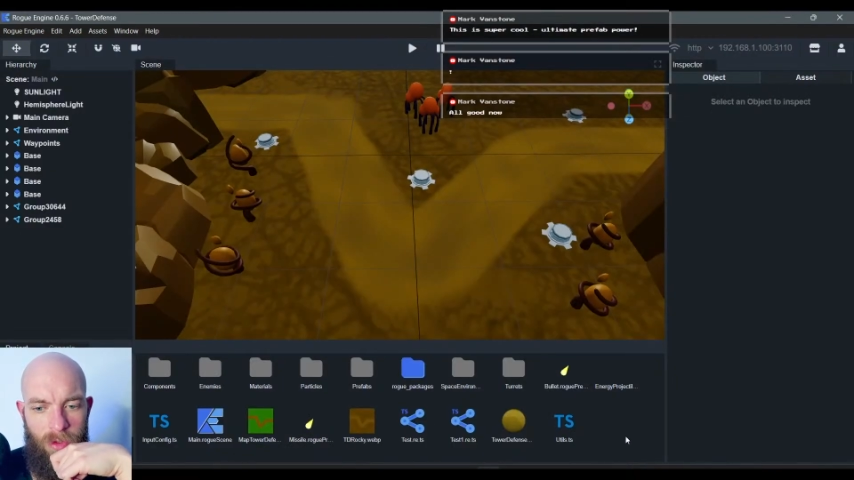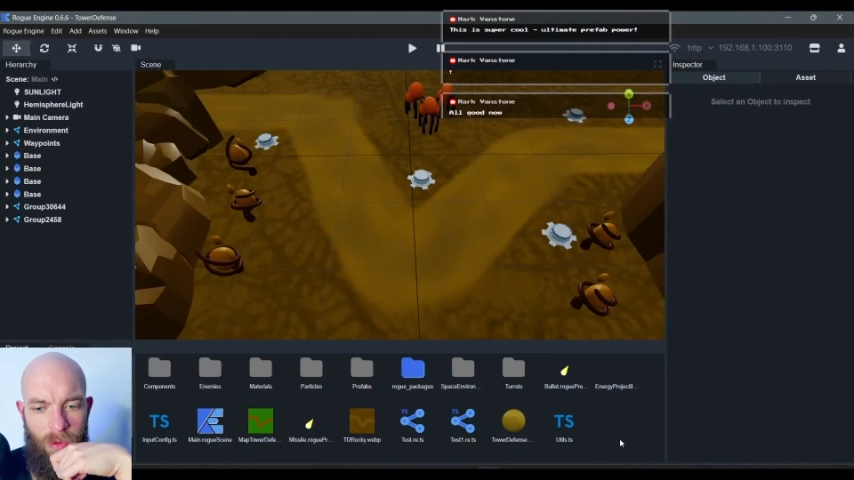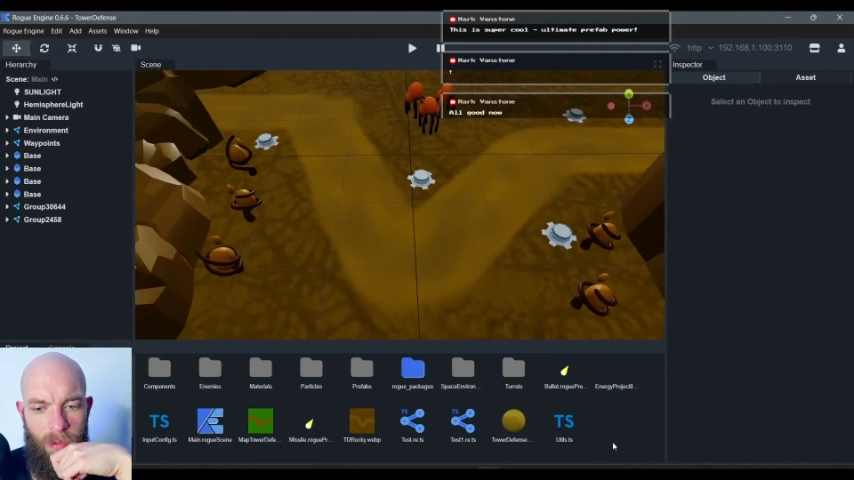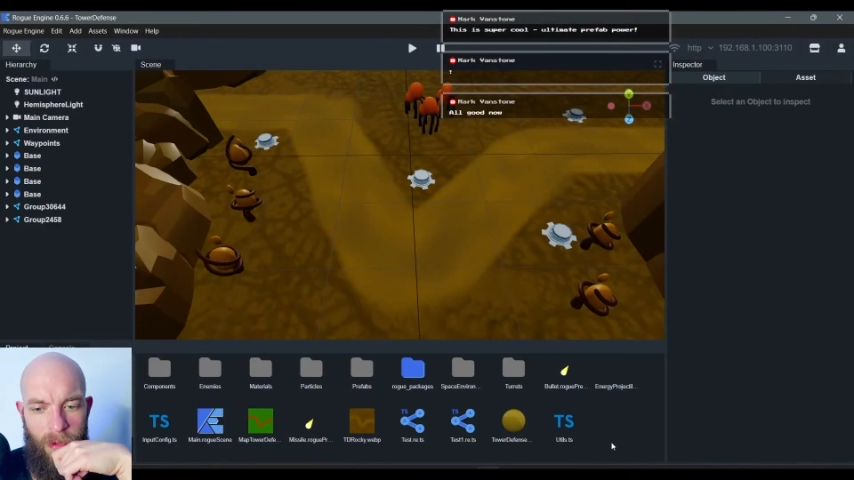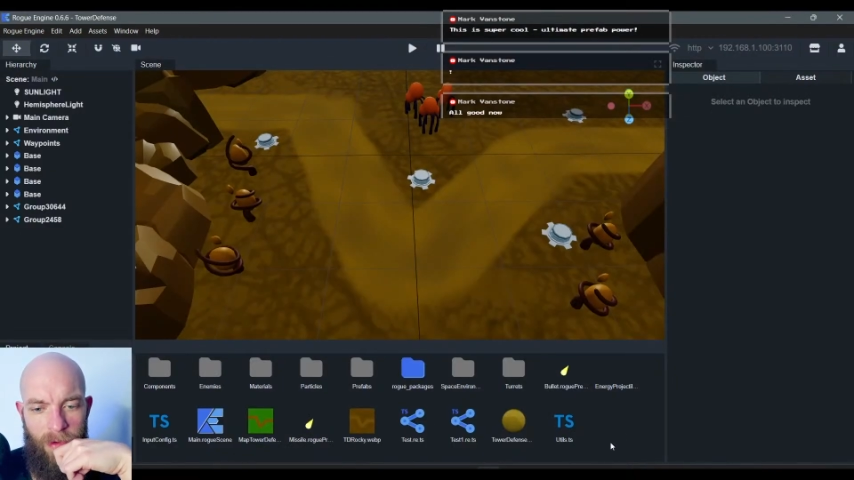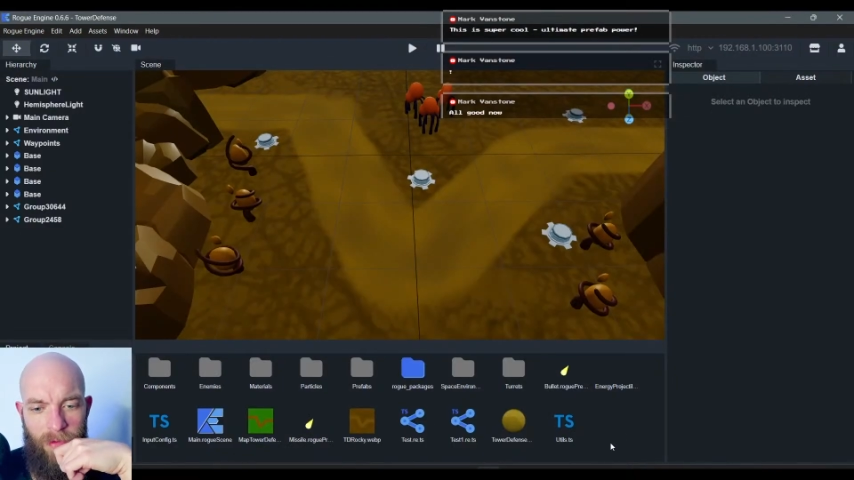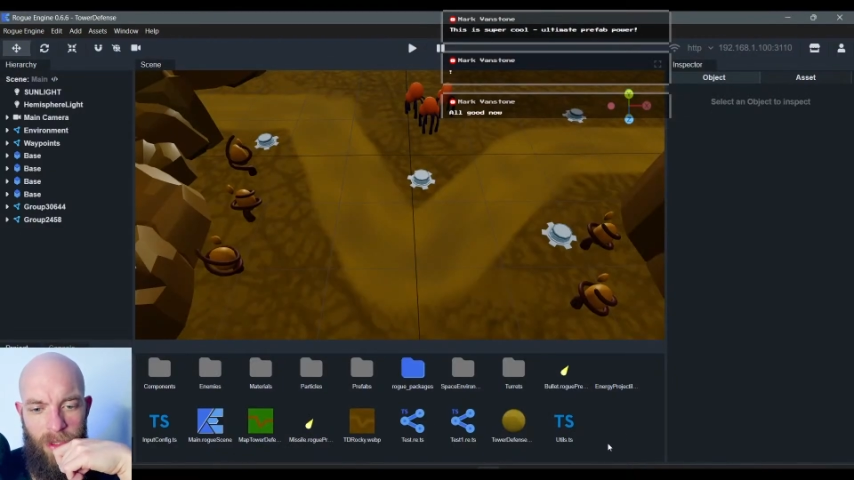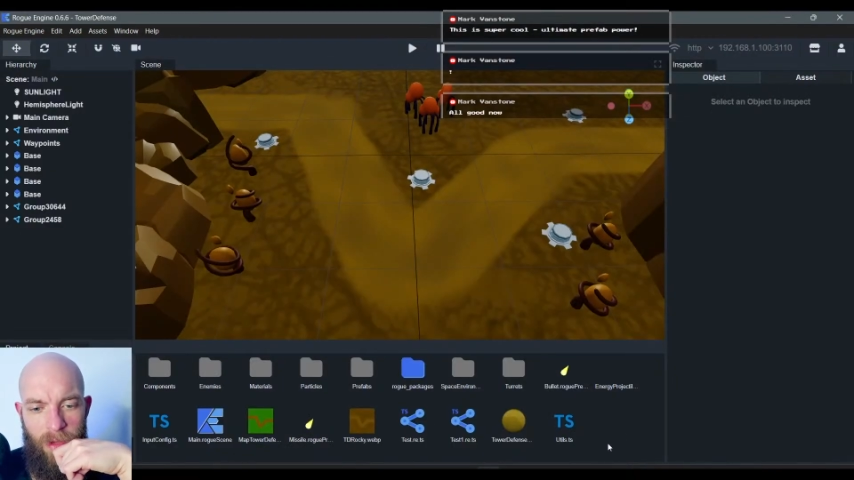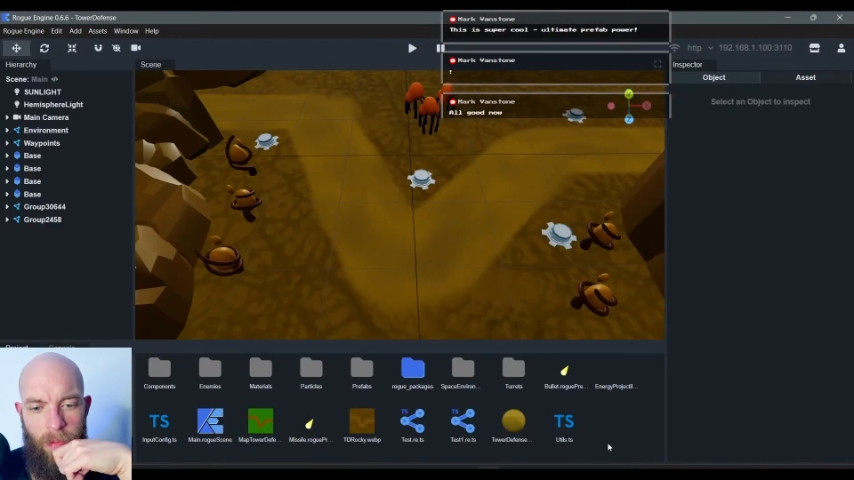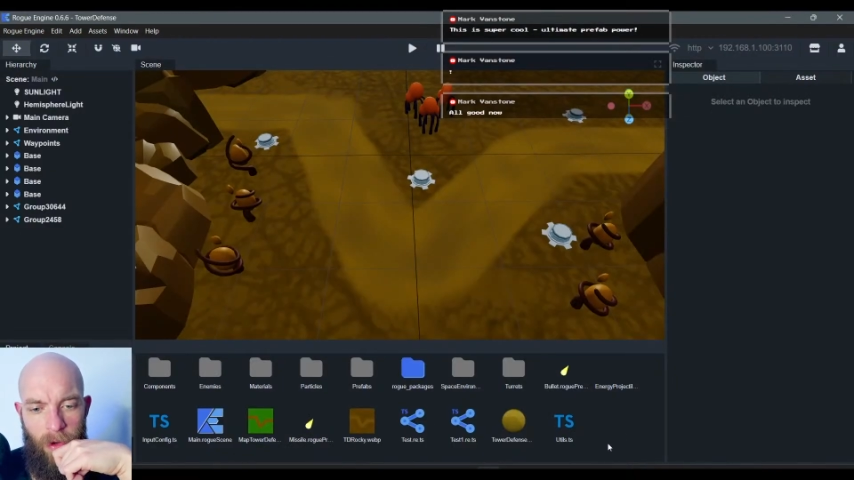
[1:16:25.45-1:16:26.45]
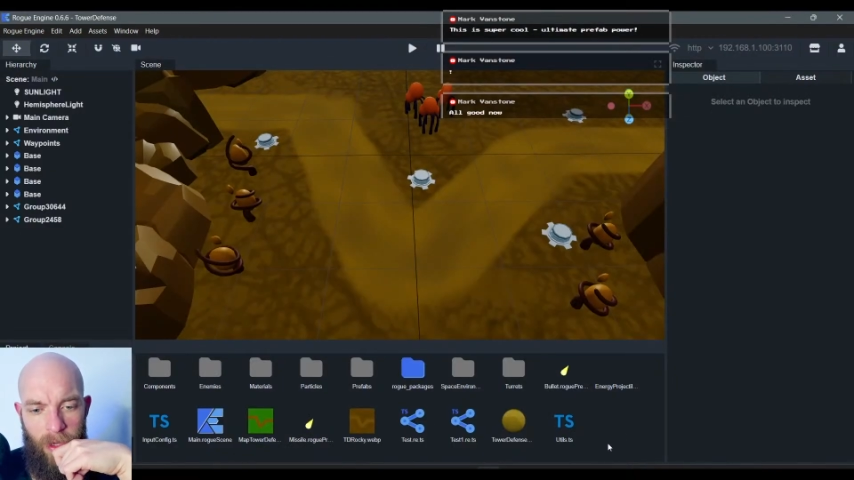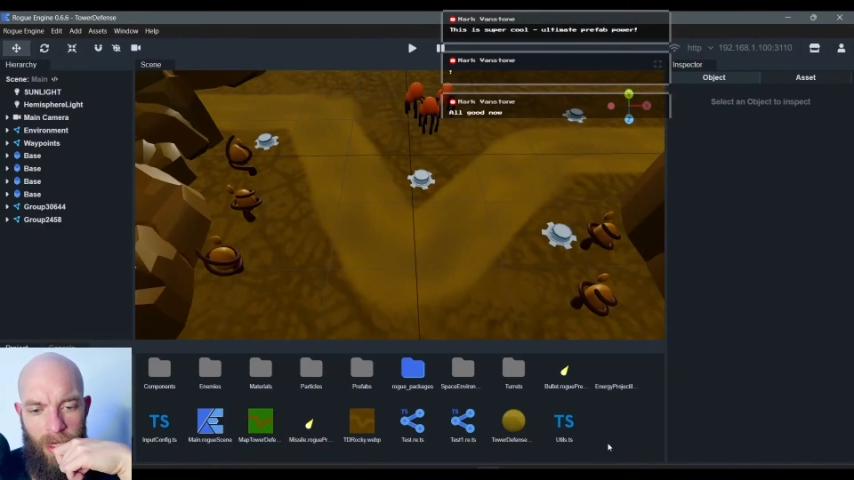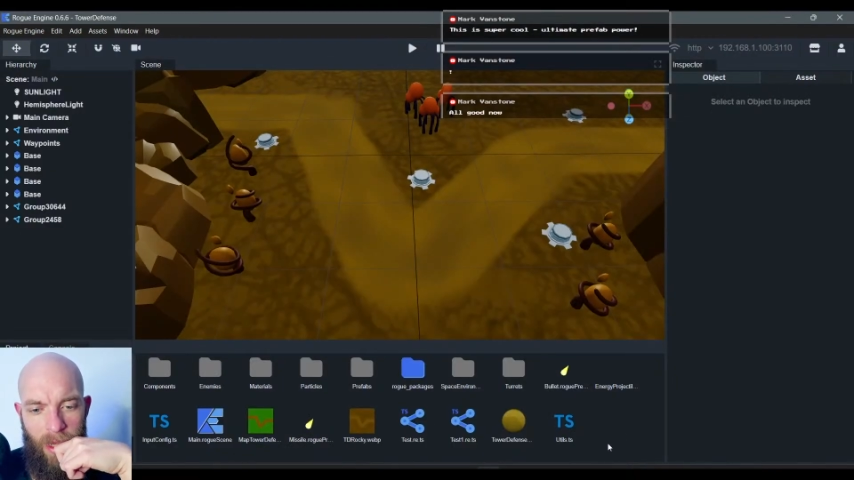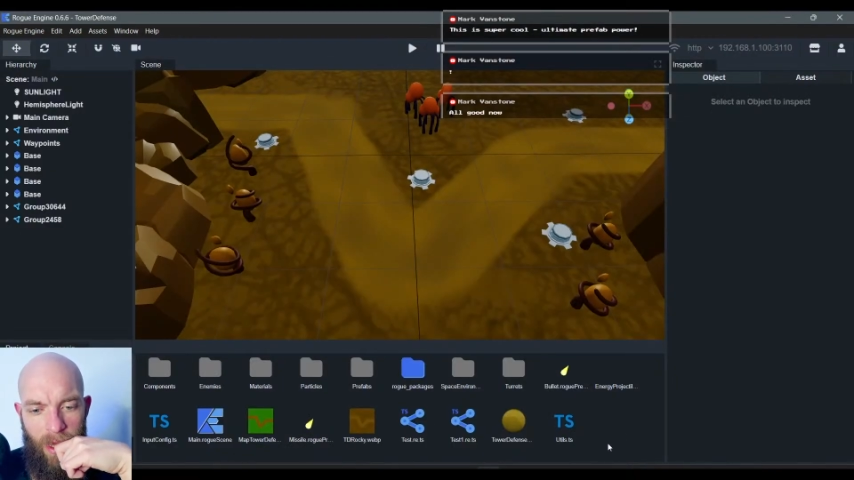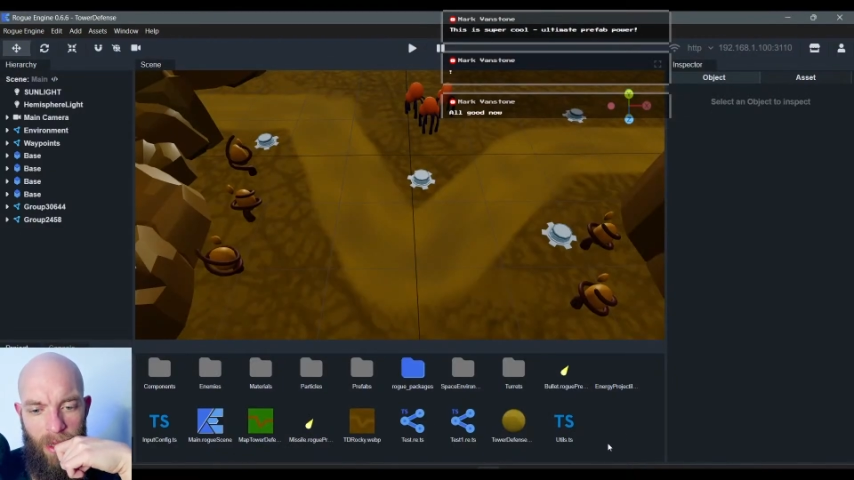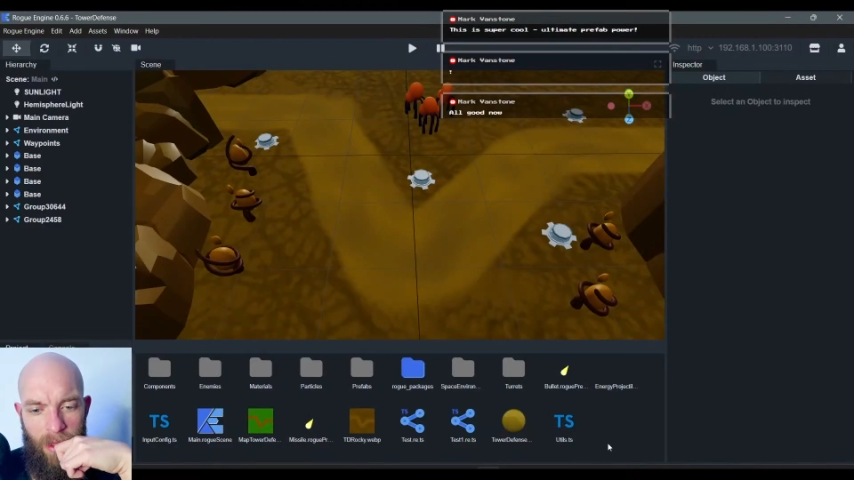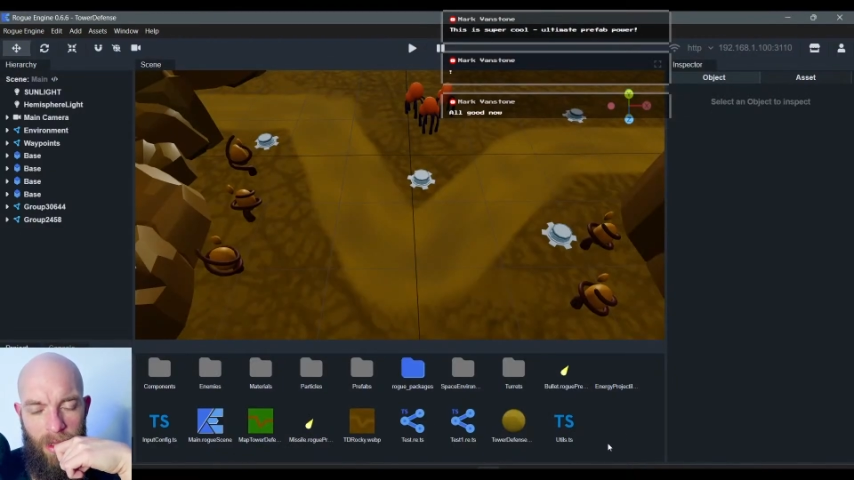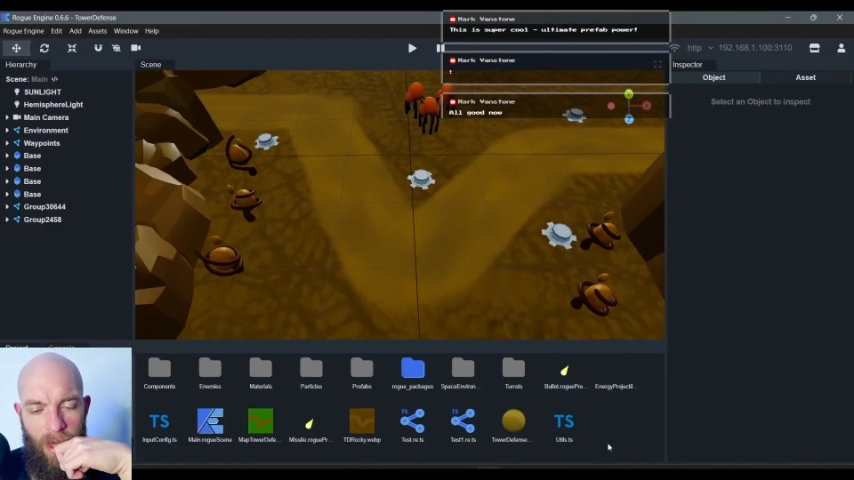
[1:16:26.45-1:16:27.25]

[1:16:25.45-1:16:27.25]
do a bit of debugging here